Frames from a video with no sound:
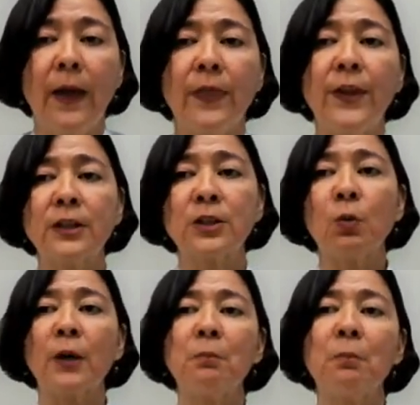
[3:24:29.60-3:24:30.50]
This is
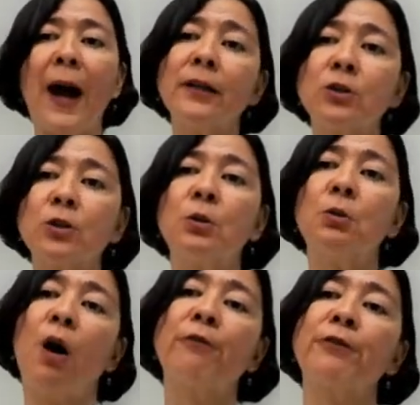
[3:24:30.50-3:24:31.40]
what my school
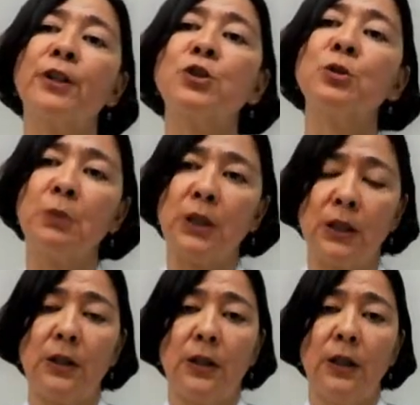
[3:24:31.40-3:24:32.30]
offered to
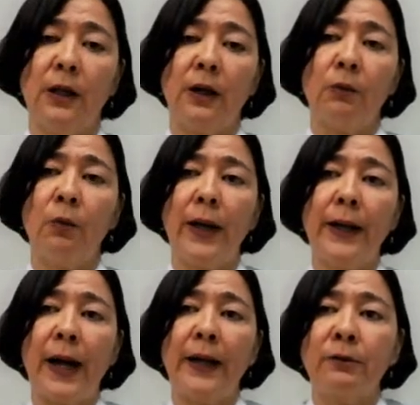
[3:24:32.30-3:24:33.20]
me when
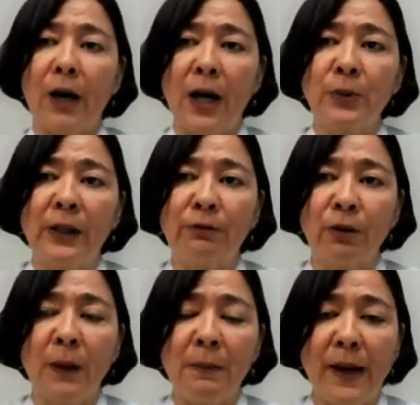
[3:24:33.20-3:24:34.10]
I graduated for
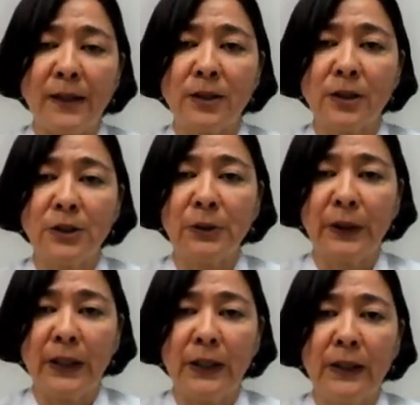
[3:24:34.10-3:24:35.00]
my master's
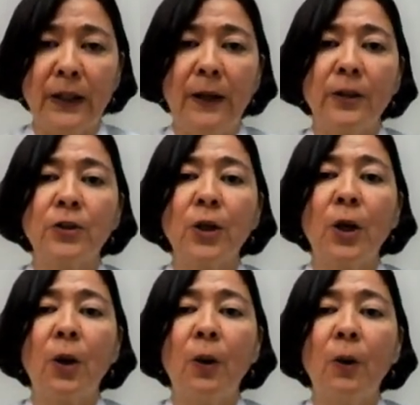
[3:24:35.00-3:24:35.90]
degree.
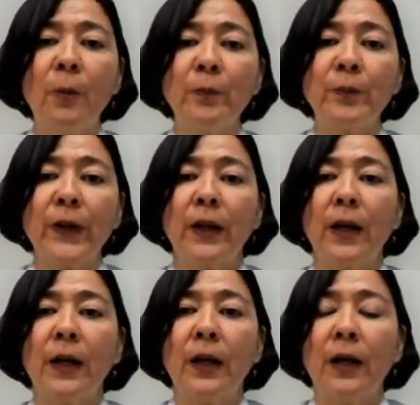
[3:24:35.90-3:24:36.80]
So
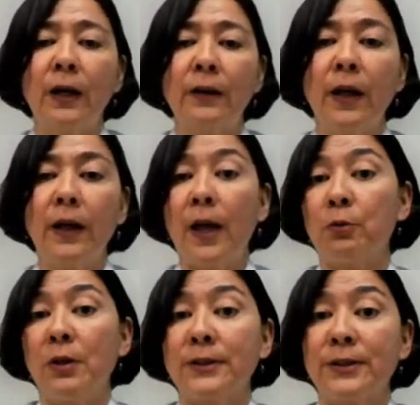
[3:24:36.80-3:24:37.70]
it
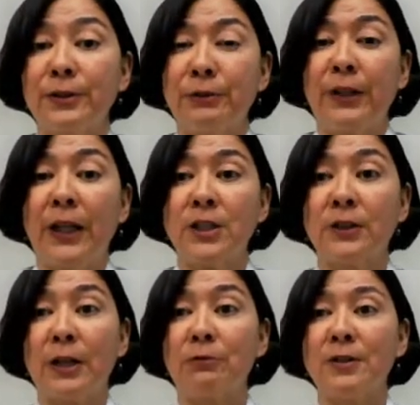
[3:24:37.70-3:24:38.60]
was a certification
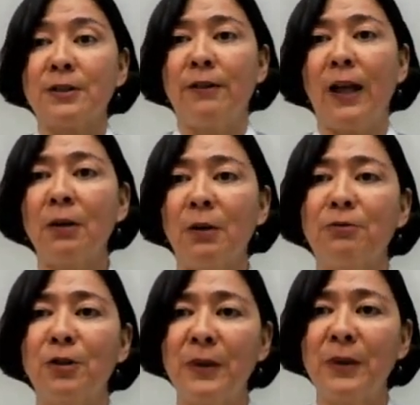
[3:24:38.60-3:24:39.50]
that was available
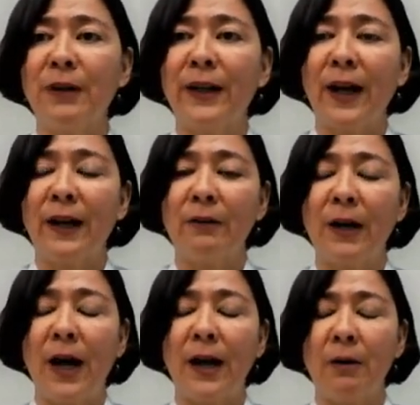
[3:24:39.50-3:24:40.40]
for me when I
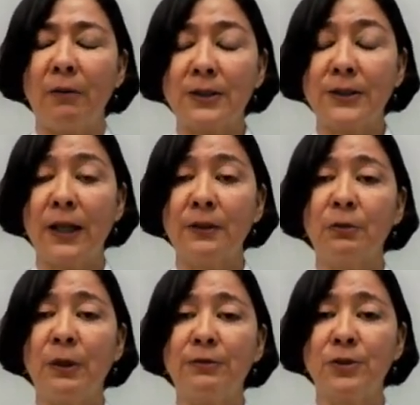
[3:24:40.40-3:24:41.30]
was done
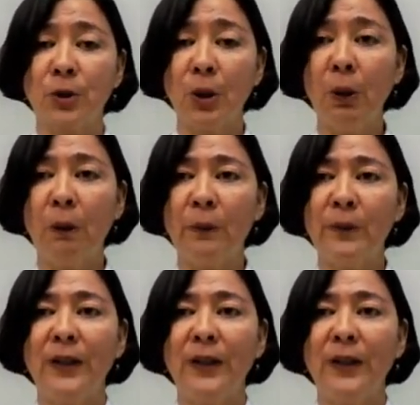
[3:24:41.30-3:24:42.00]
with school.